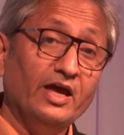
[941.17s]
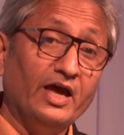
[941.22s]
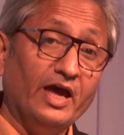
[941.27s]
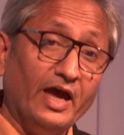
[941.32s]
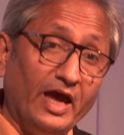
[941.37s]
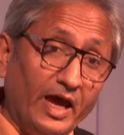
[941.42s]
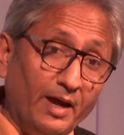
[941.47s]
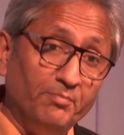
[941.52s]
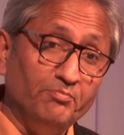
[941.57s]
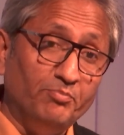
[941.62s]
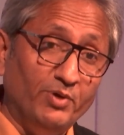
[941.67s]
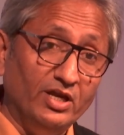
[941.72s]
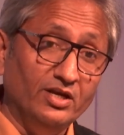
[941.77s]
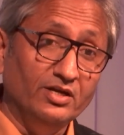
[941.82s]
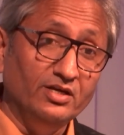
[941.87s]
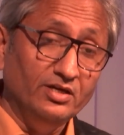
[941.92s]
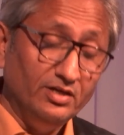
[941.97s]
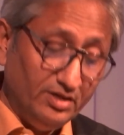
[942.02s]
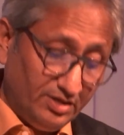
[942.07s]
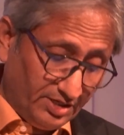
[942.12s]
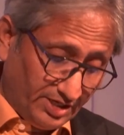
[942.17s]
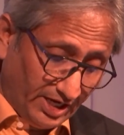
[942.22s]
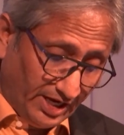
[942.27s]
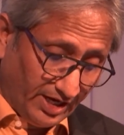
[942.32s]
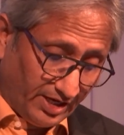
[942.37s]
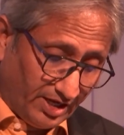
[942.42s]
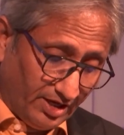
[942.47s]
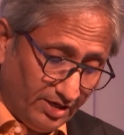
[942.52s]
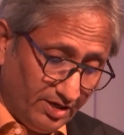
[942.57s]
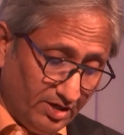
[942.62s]
have been
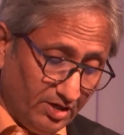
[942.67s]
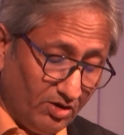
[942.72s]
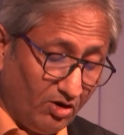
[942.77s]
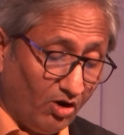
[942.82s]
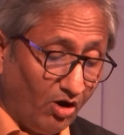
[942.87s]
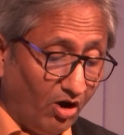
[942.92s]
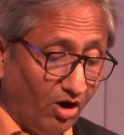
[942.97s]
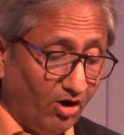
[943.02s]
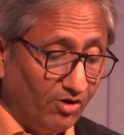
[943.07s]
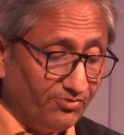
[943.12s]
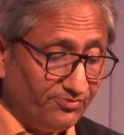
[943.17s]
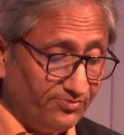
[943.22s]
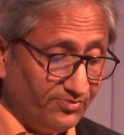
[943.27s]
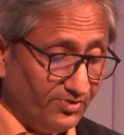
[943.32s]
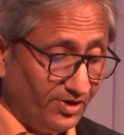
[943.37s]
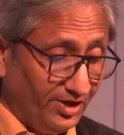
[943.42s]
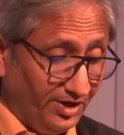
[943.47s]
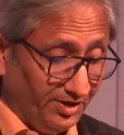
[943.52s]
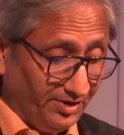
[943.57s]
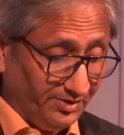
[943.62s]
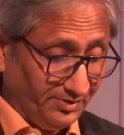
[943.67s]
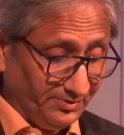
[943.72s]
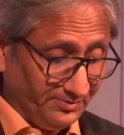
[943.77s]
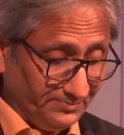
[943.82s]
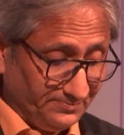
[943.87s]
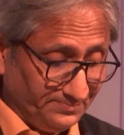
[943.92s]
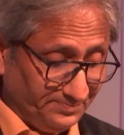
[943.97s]
taken off air.